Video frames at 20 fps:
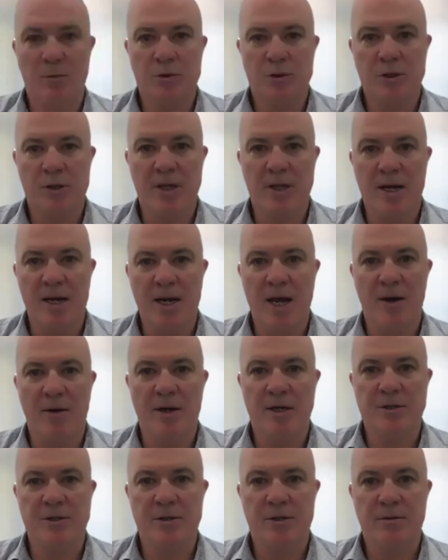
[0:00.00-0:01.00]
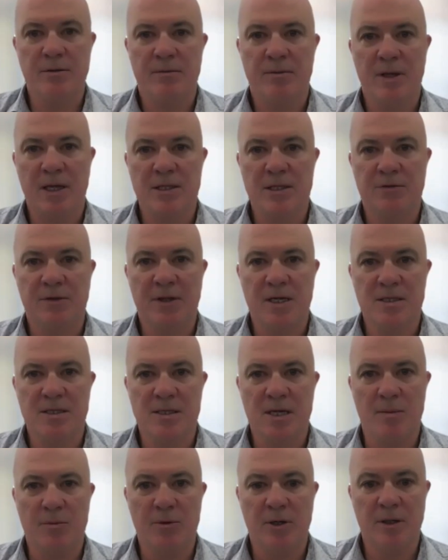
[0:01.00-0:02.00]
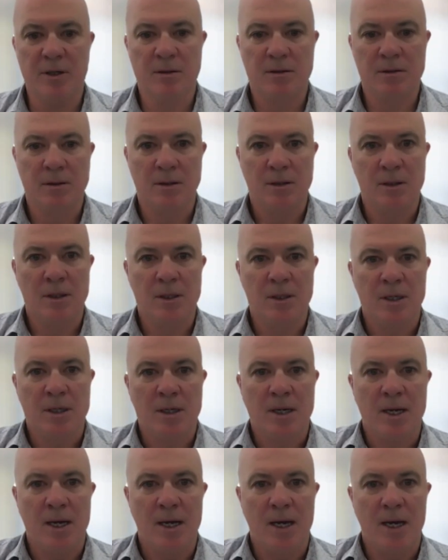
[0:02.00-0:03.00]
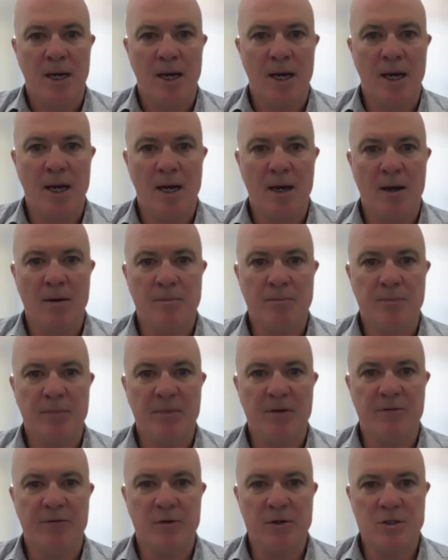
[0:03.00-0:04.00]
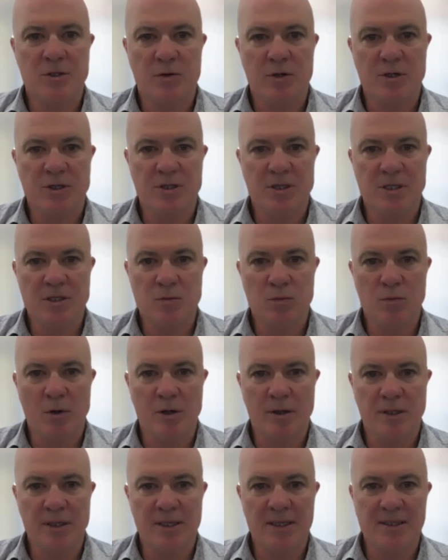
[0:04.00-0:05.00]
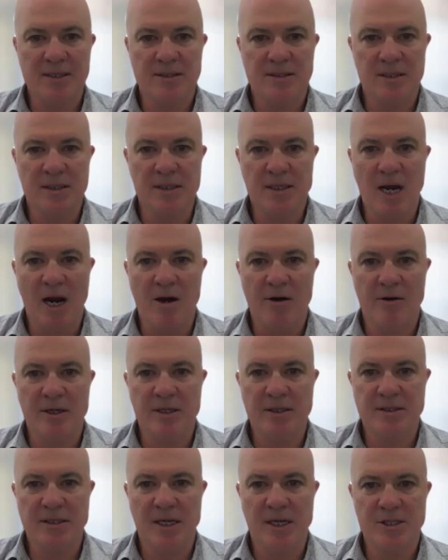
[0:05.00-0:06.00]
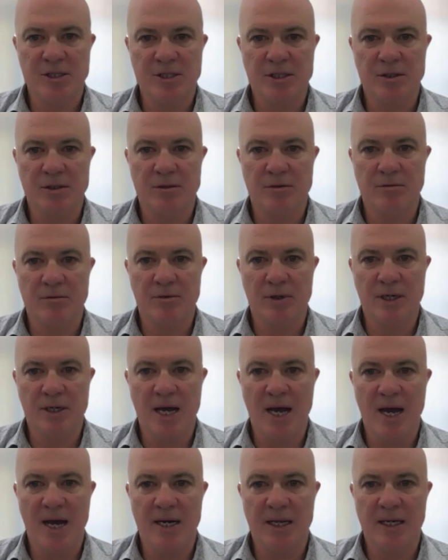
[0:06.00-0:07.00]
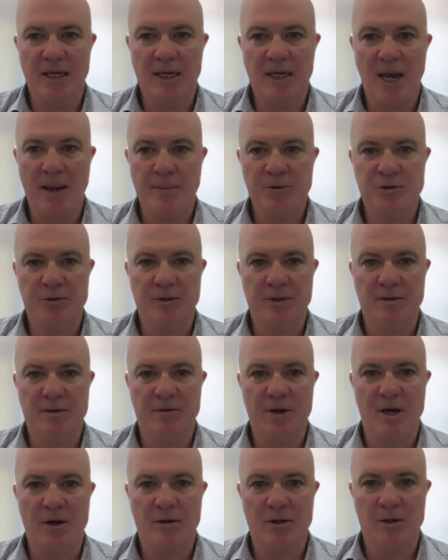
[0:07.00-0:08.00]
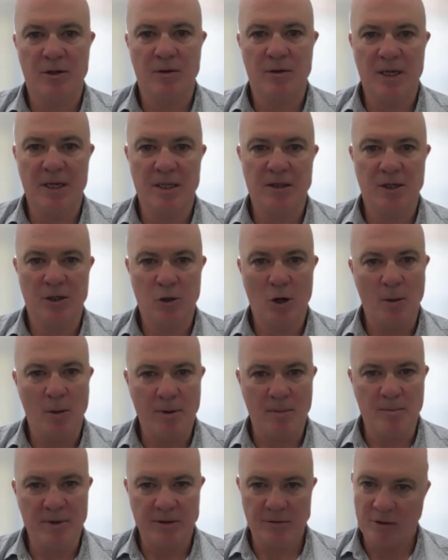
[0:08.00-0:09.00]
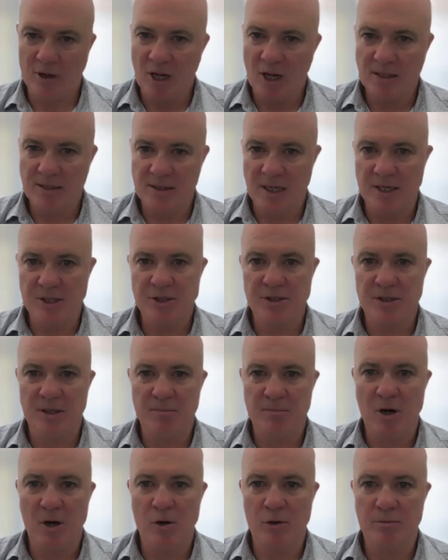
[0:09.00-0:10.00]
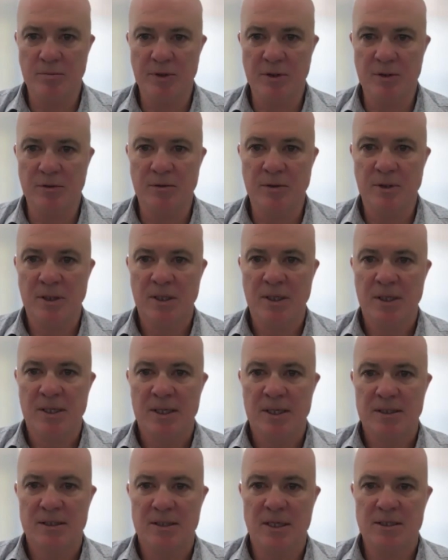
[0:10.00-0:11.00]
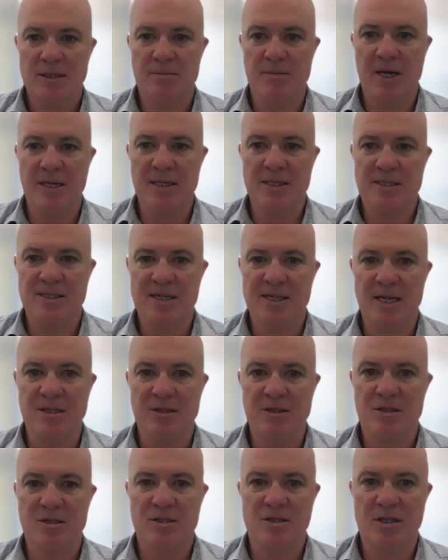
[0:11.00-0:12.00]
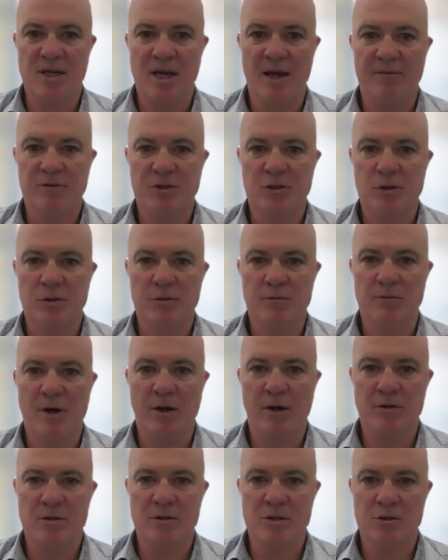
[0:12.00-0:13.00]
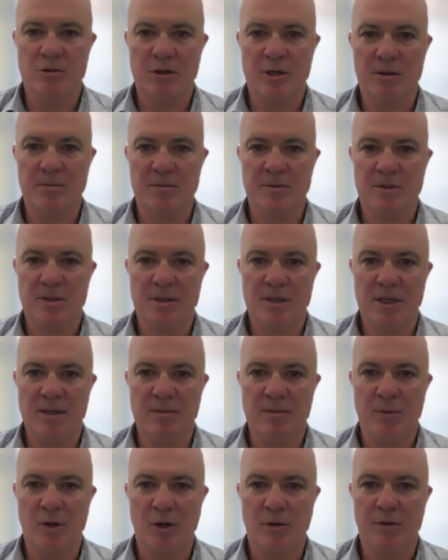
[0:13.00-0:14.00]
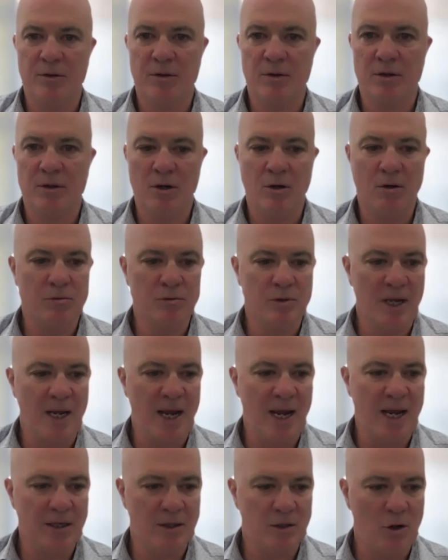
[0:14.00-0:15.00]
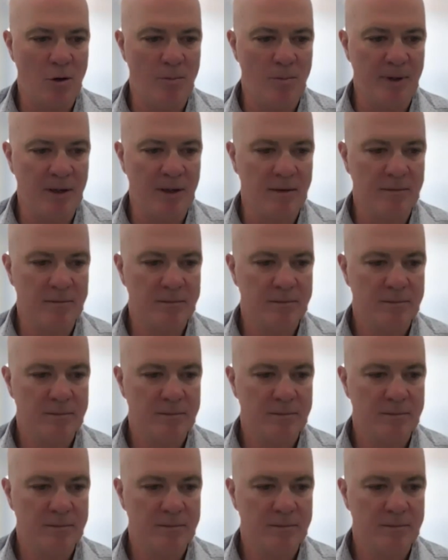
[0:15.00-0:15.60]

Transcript: we'll do that now, Andrew. Thanks for that summary. First question is, what is the current intention regarding capturing the value in the copper mineralisation at Mulga Bill? Does it make sense to have two value streams in both gold and copper?